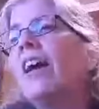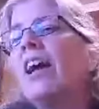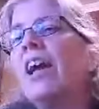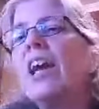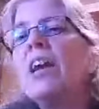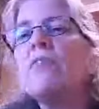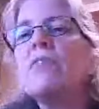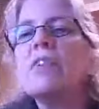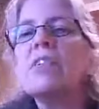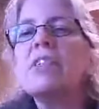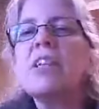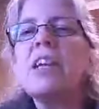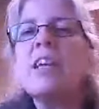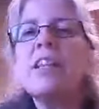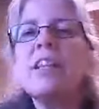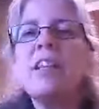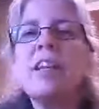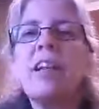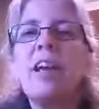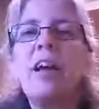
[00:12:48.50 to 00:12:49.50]
I have to say
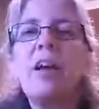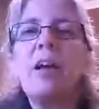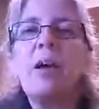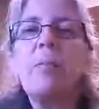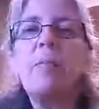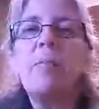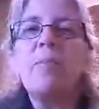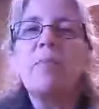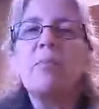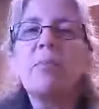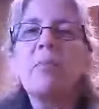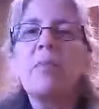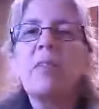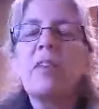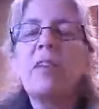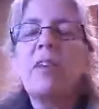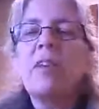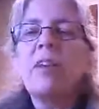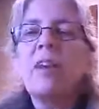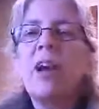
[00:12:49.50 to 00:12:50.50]
that
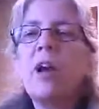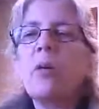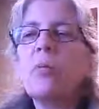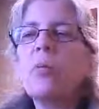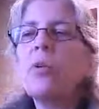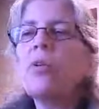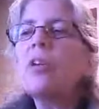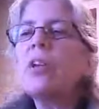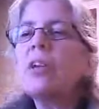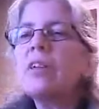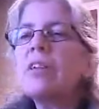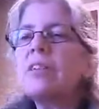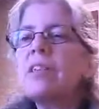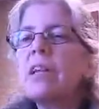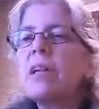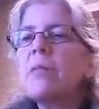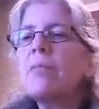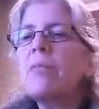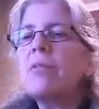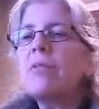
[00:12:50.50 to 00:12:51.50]
a real good
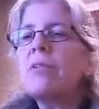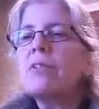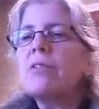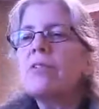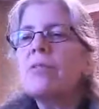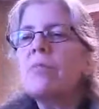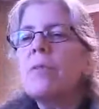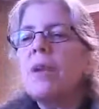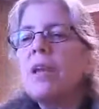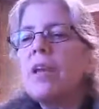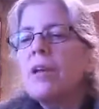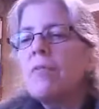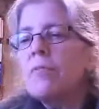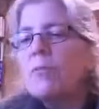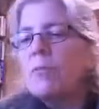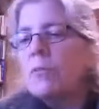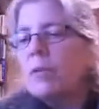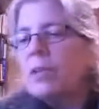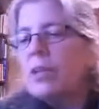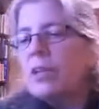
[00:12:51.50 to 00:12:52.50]
example is you may have
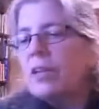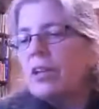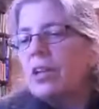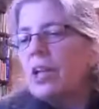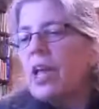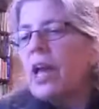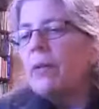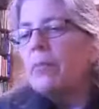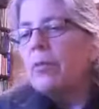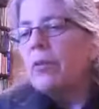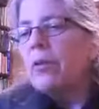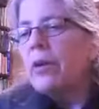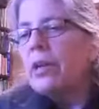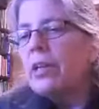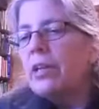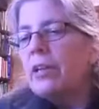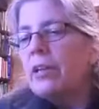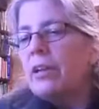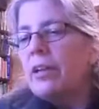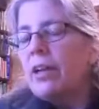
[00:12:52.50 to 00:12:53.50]
to be
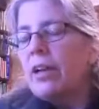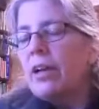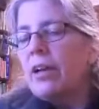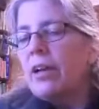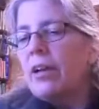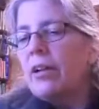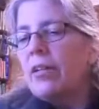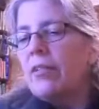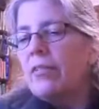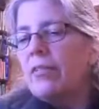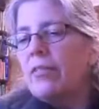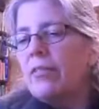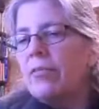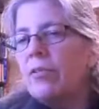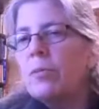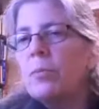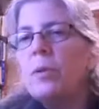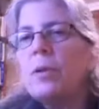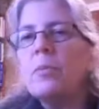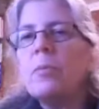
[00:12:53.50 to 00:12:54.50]
collaborating
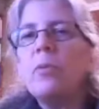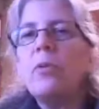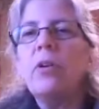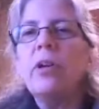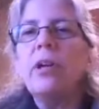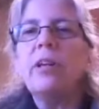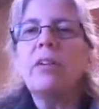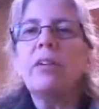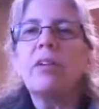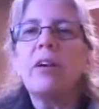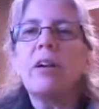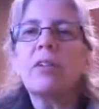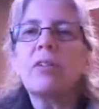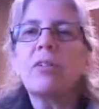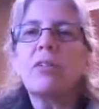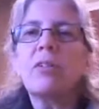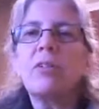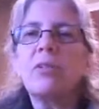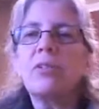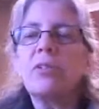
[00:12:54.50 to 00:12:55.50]
with people. And
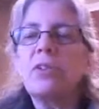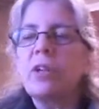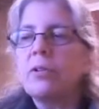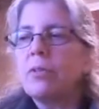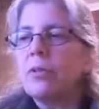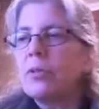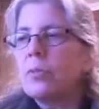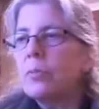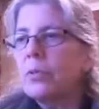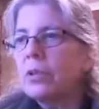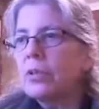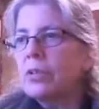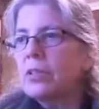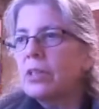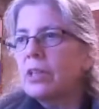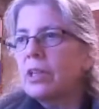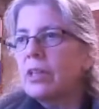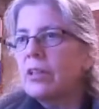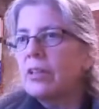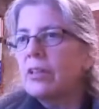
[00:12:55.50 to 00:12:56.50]
Dr. Knowles and I wrote a book
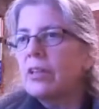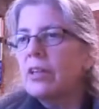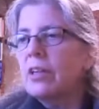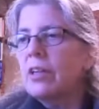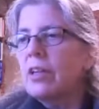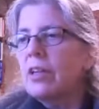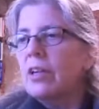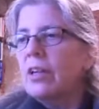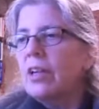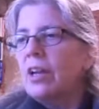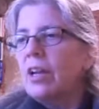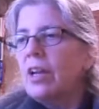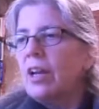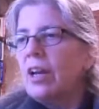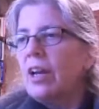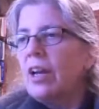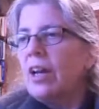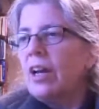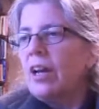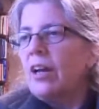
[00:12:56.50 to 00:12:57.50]
together.
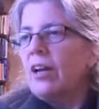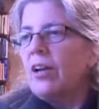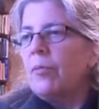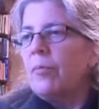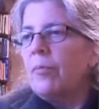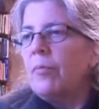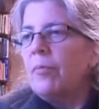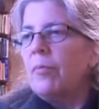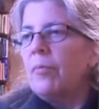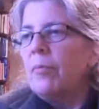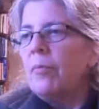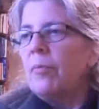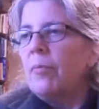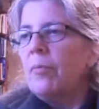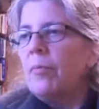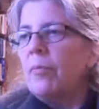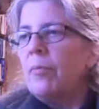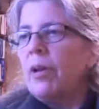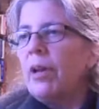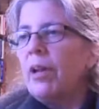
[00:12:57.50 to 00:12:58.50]

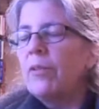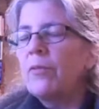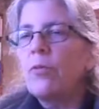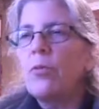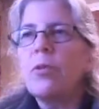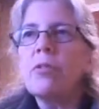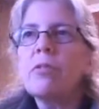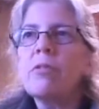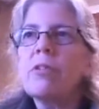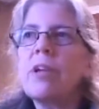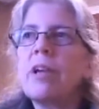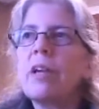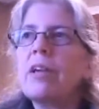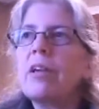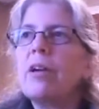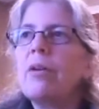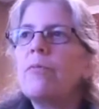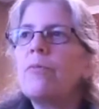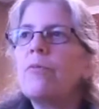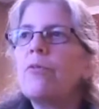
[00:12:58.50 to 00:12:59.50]
And of course, I
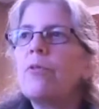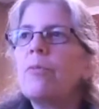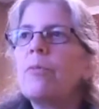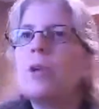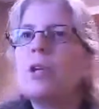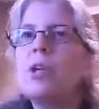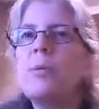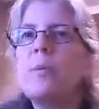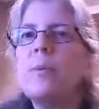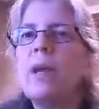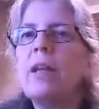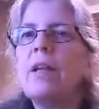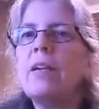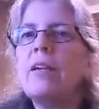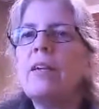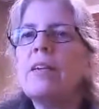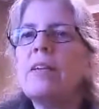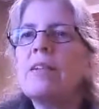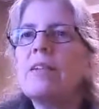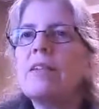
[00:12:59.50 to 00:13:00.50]
come from the
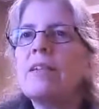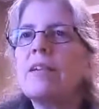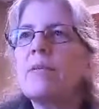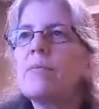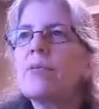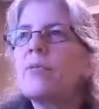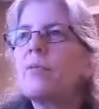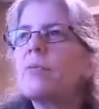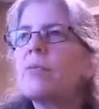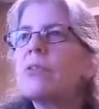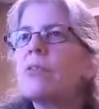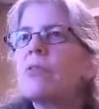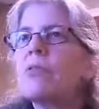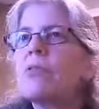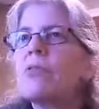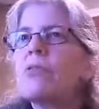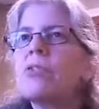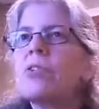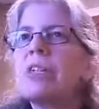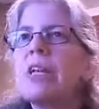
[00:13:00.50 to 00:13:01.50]
humanities. He comes from the
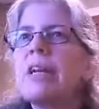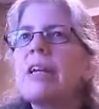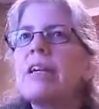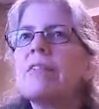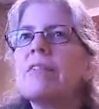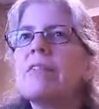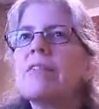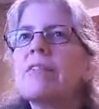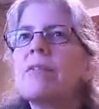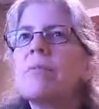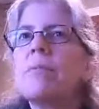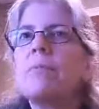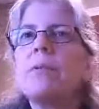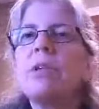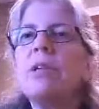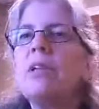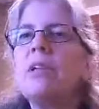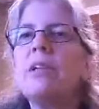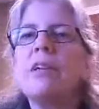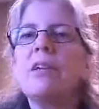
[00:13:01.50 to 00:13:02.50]
social sciences,
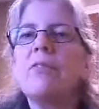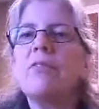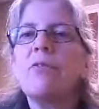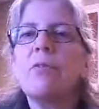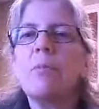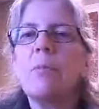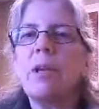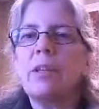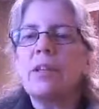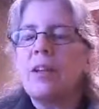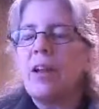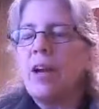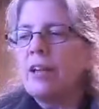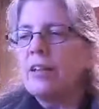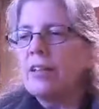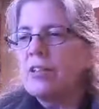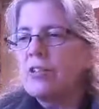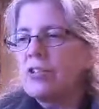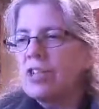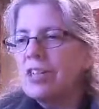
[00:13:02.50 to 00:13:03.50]
completely different
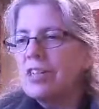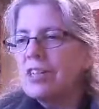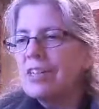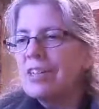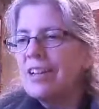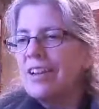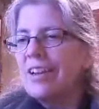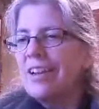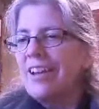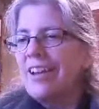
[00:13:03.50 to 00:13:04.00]
methodologies.